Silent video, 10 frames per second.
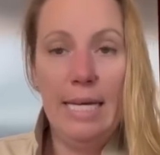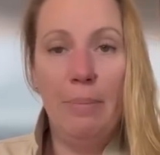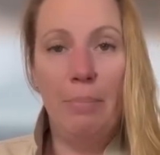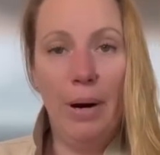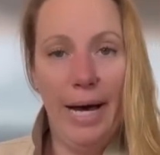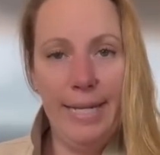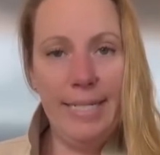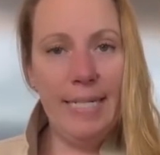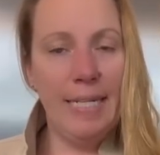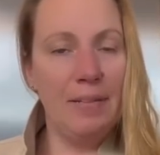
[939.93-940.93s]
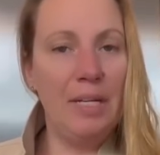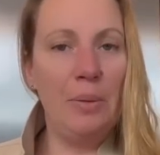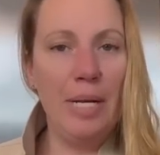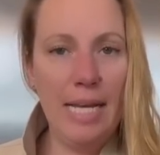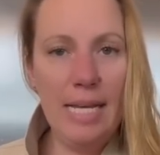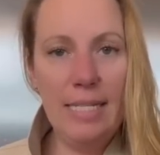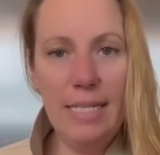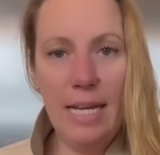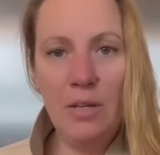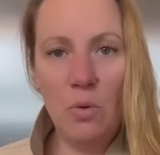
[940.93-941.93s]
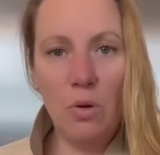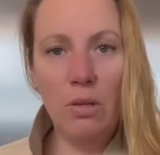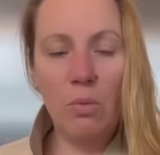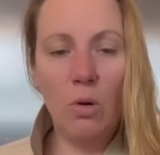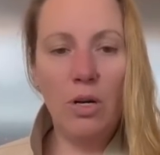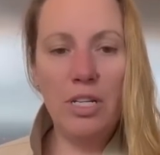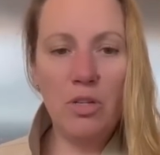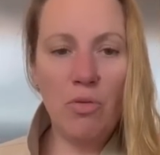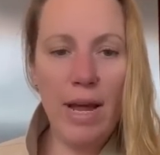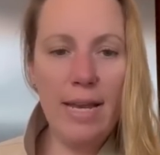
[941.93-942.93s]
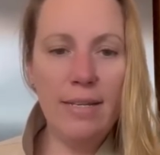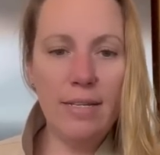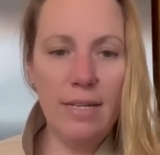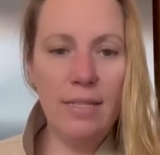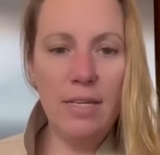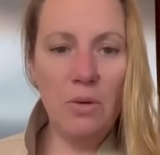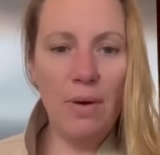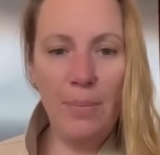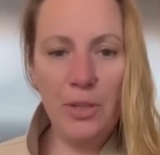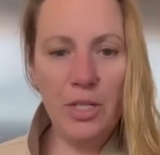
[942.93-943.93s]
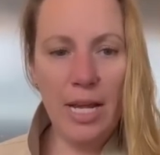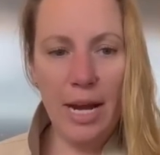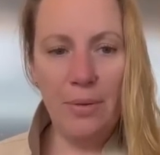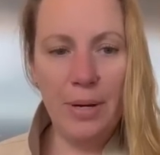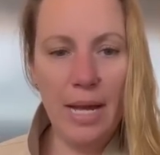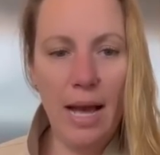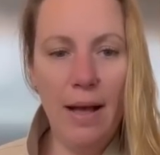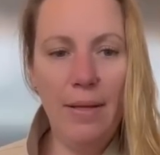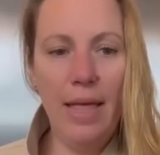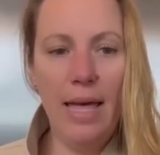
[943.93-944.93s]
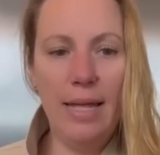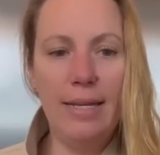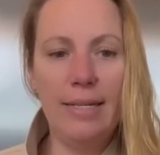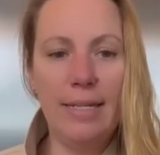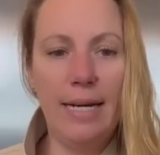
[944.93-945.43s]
but there is a northward trend in the eruption area, and